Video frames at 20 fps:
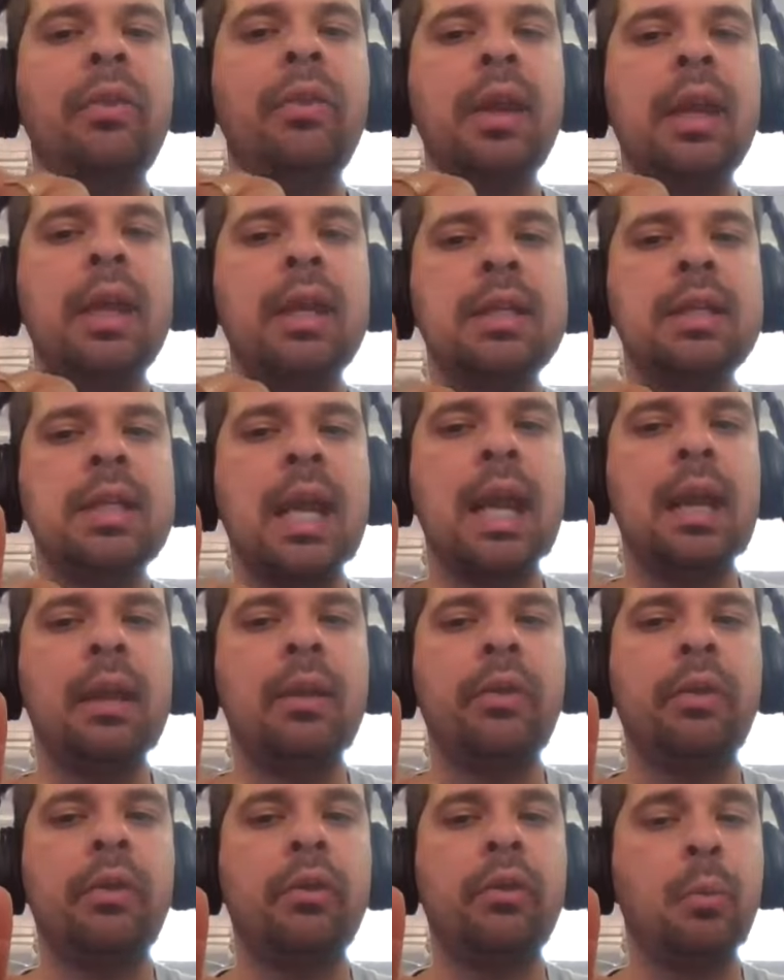see in
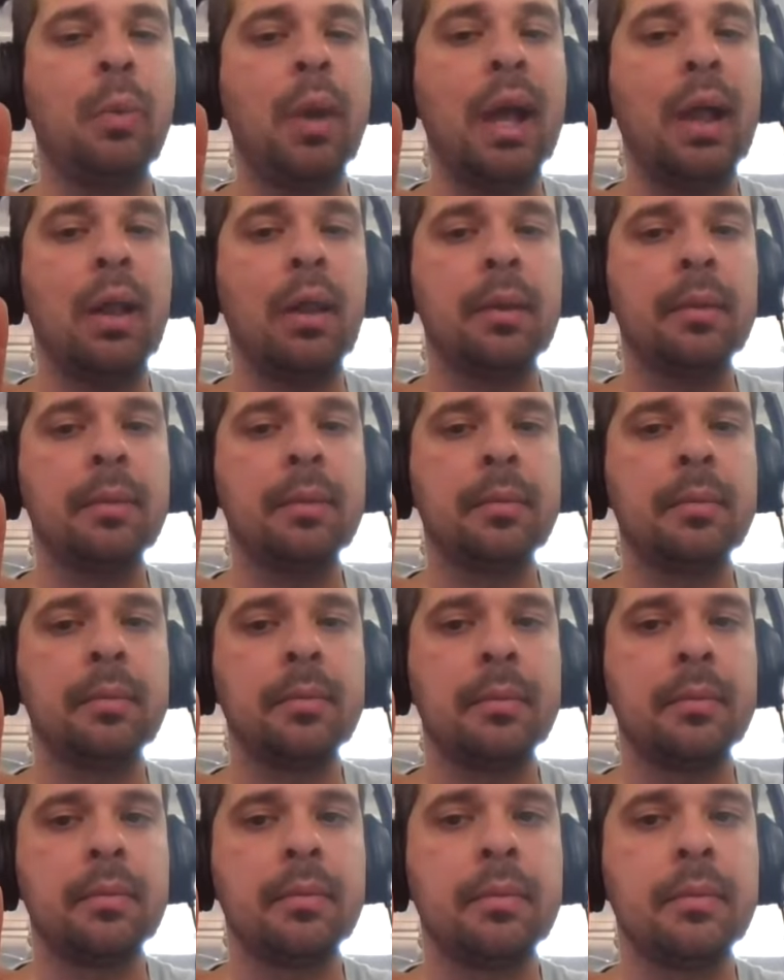dance as well,
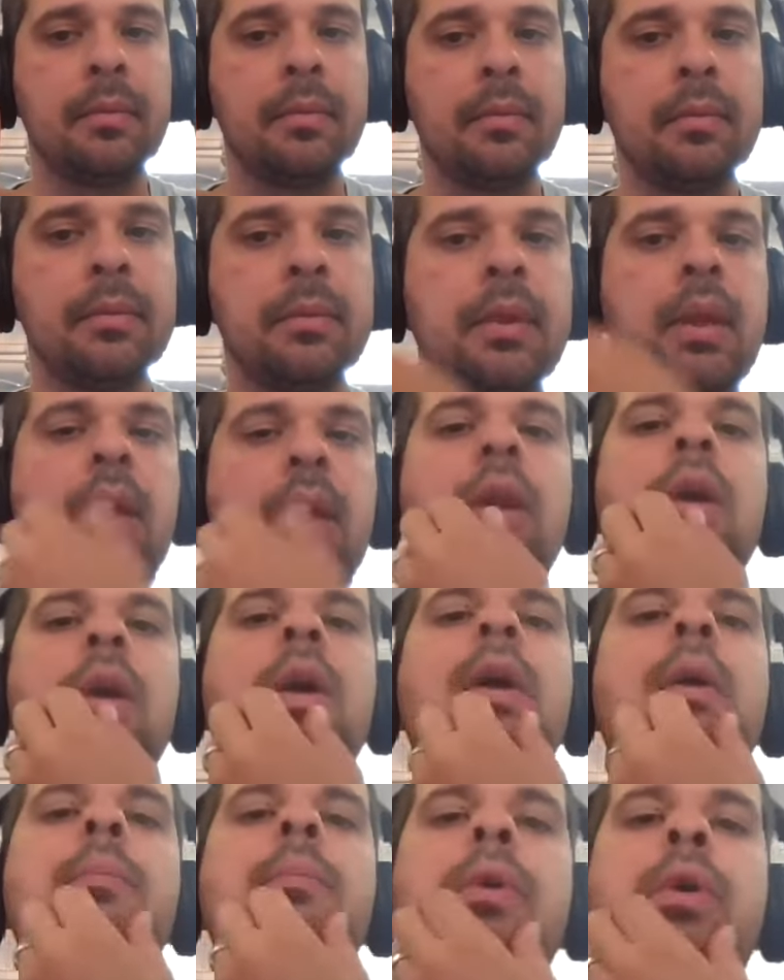
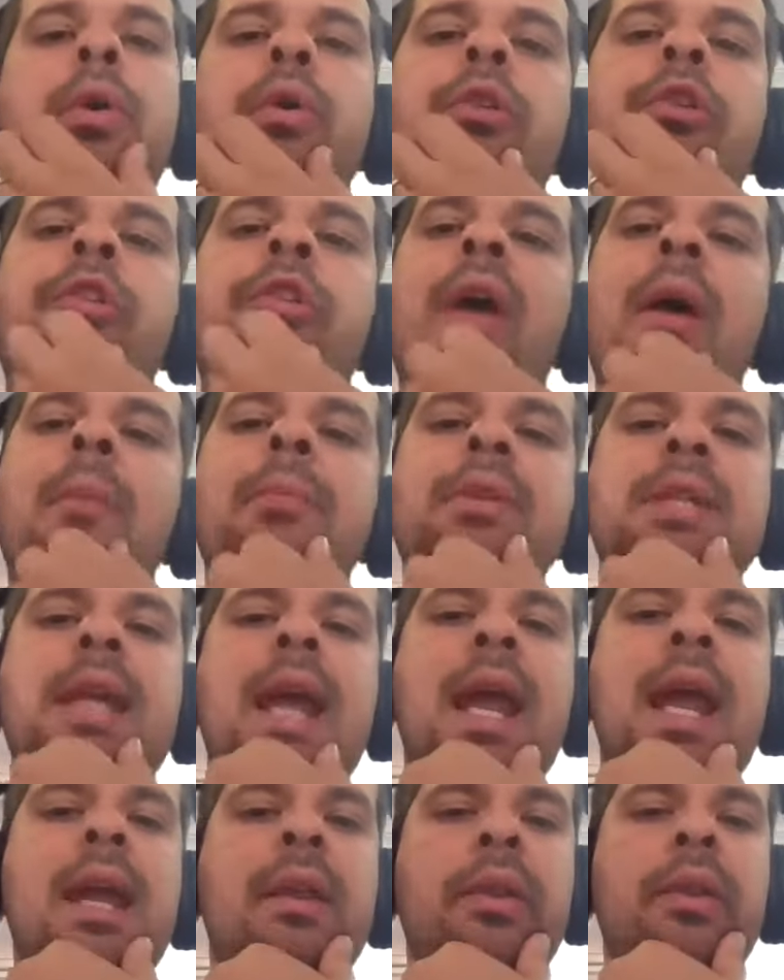because some
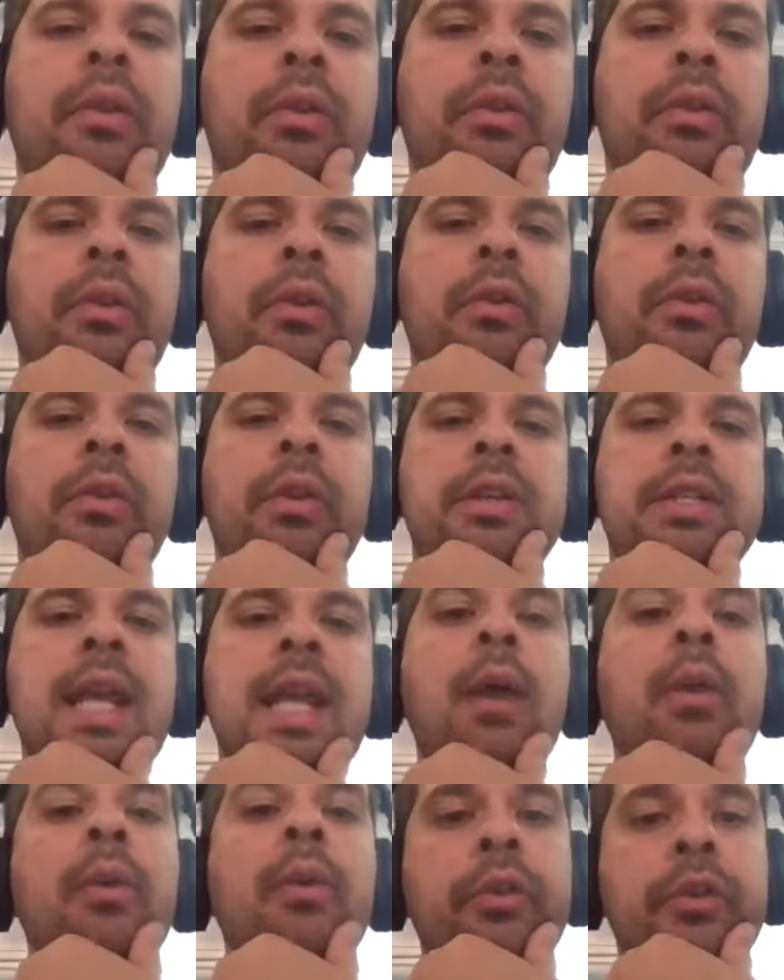dances
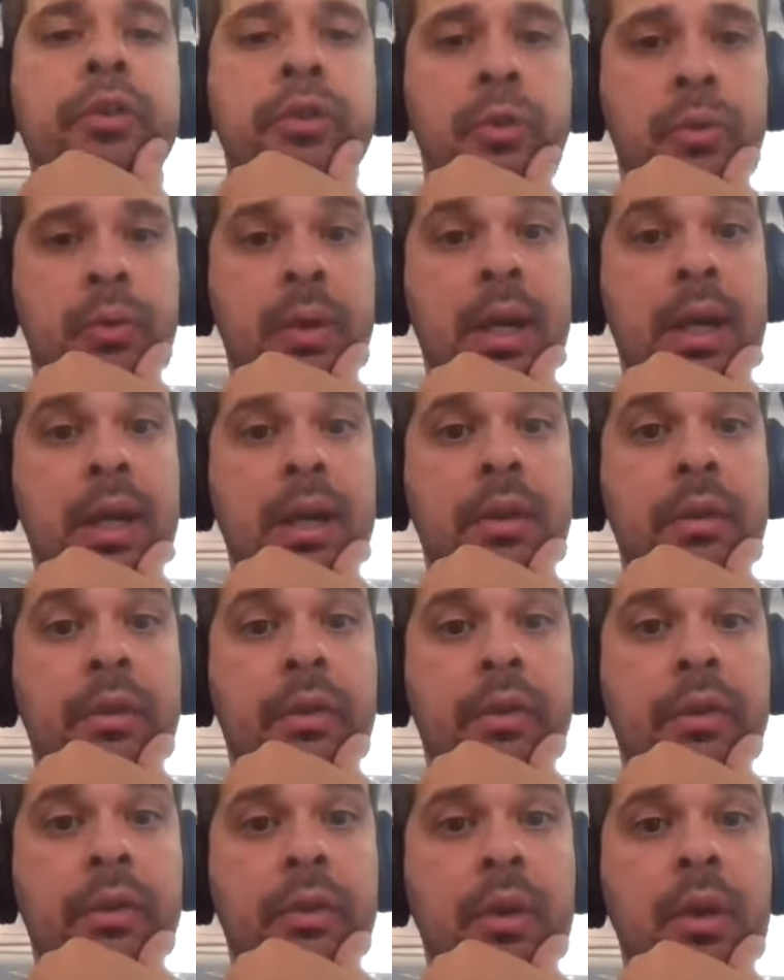tell
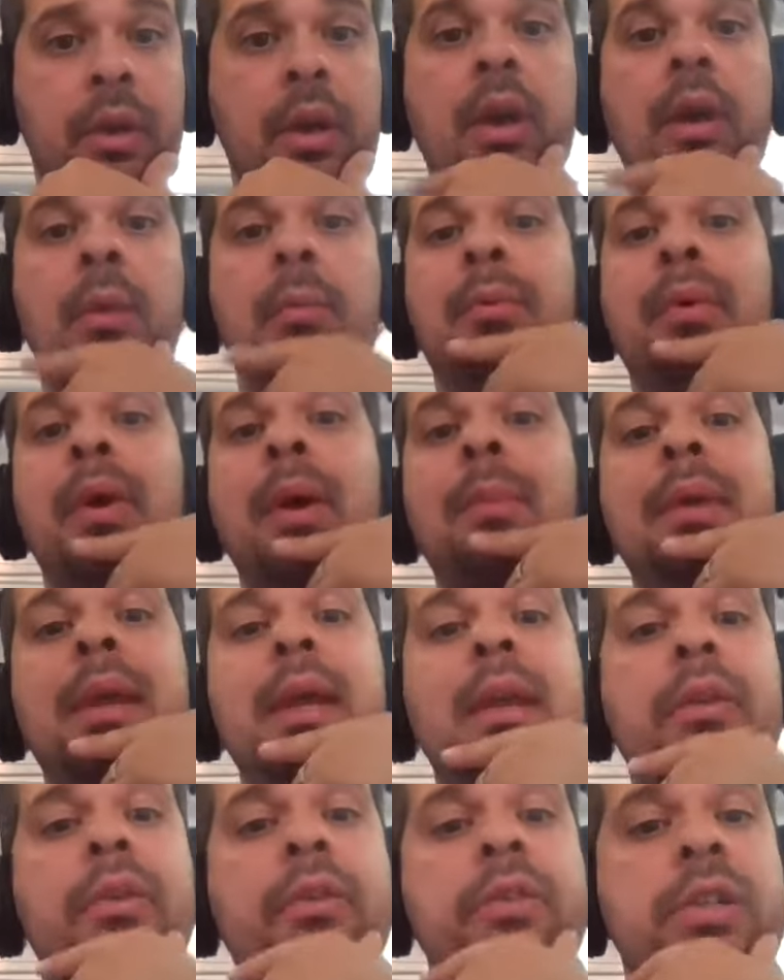stories.
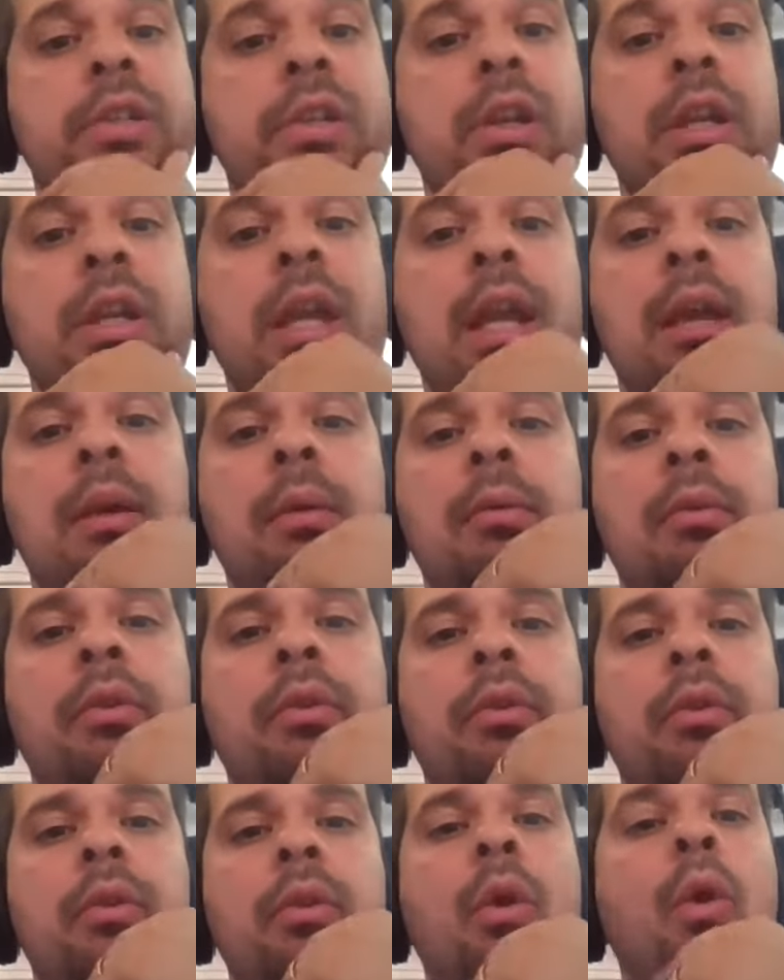Preppies to
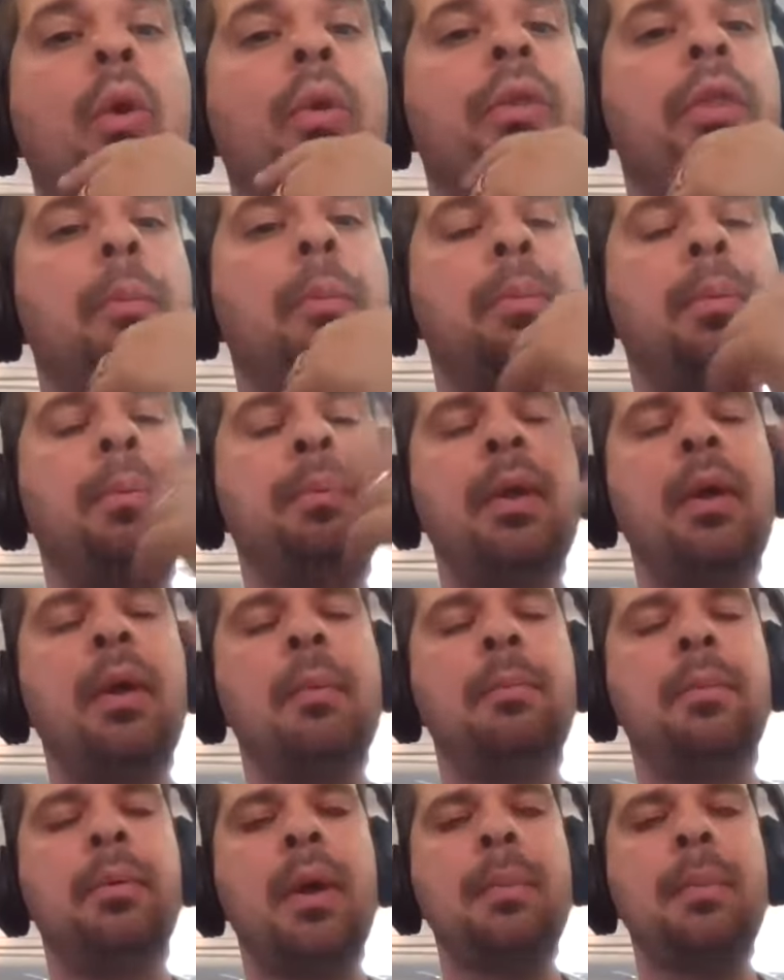all
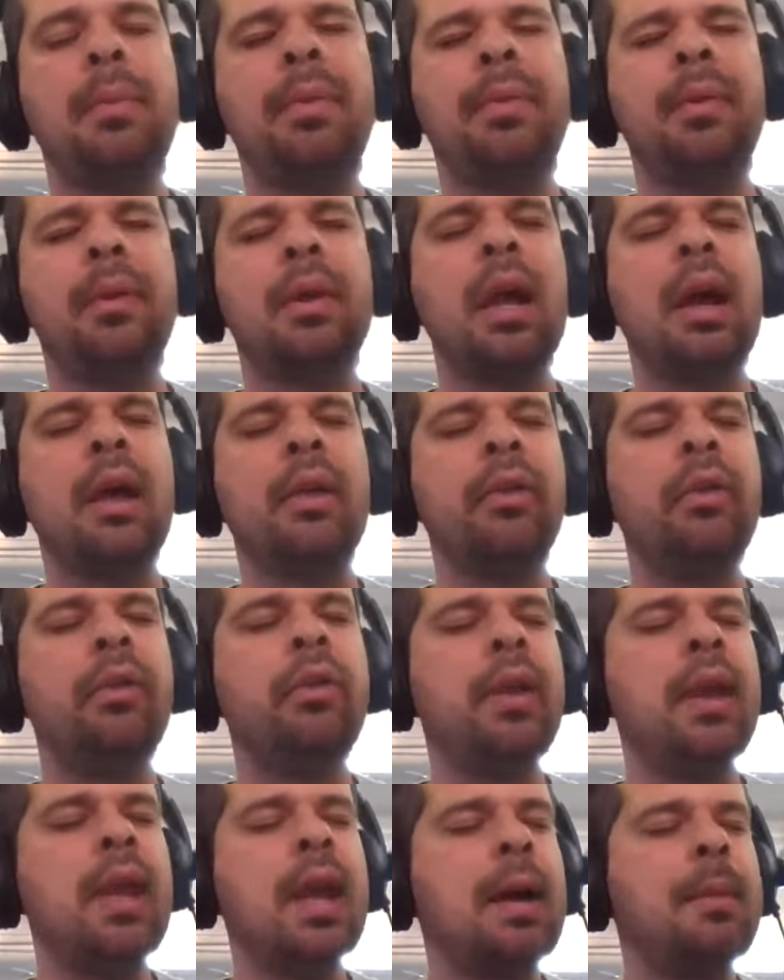the prep
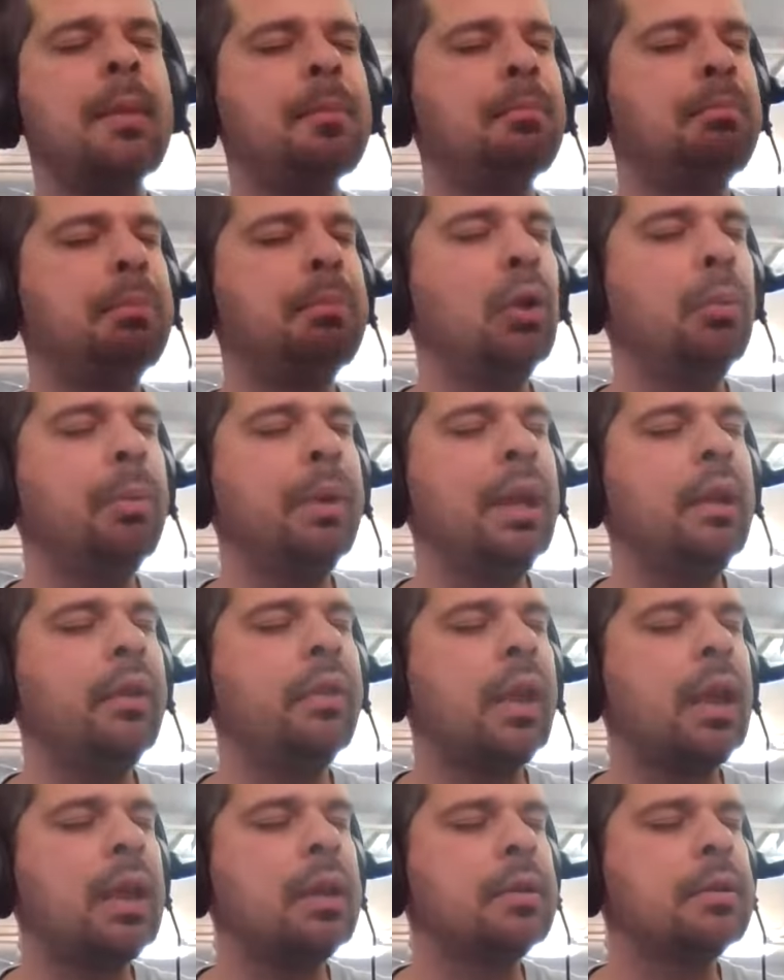classes, the
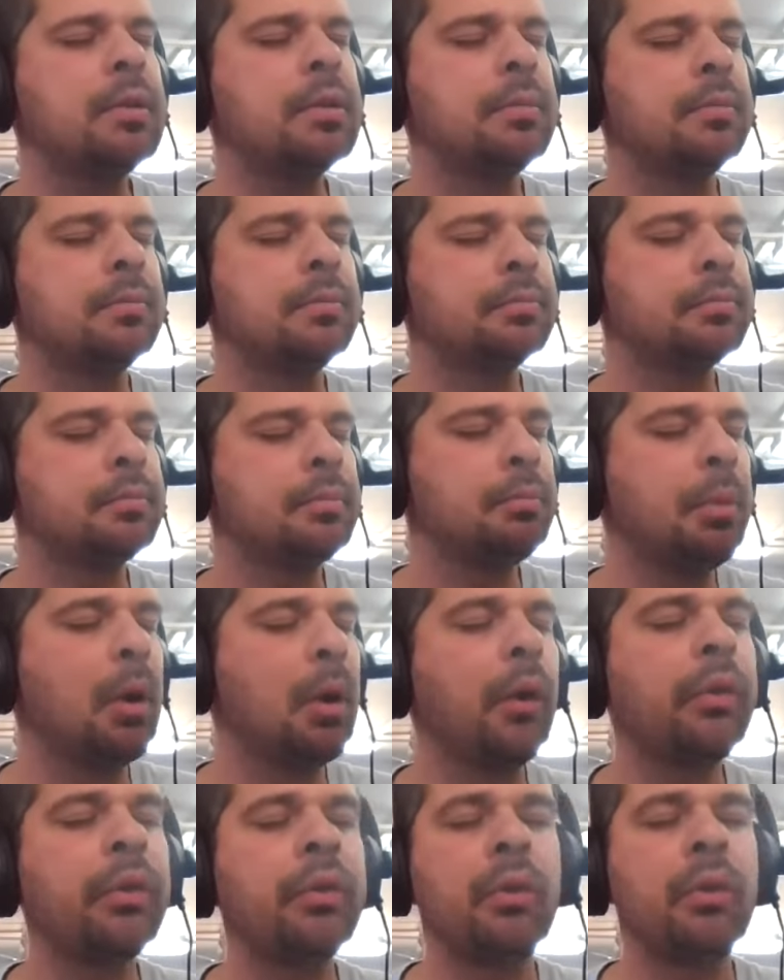bilbies and
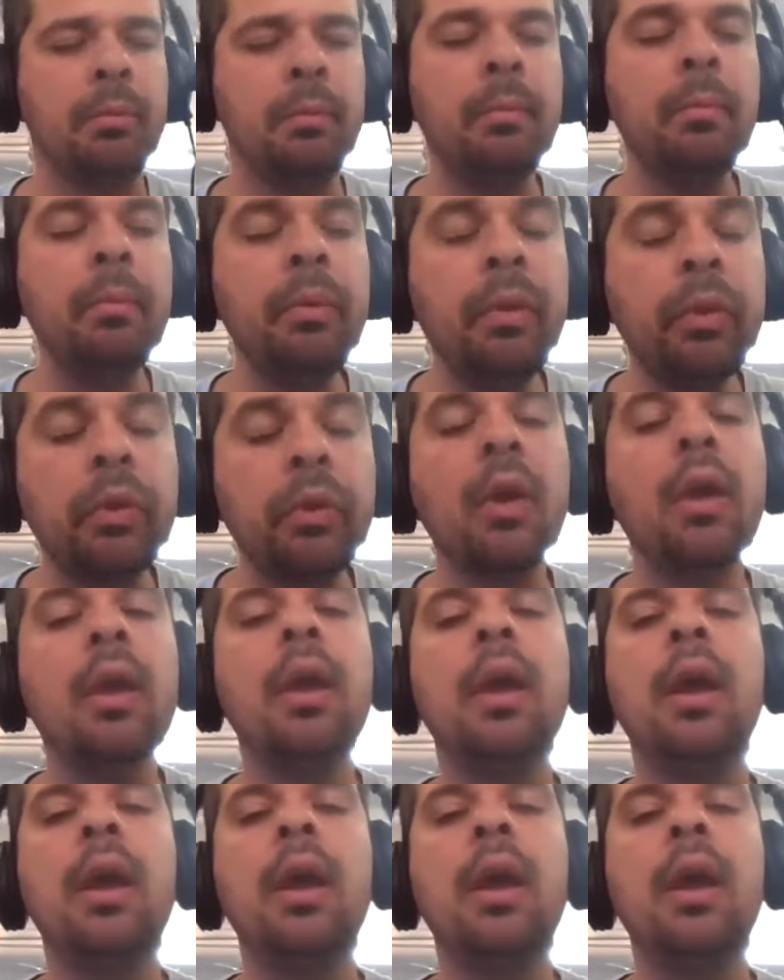possums,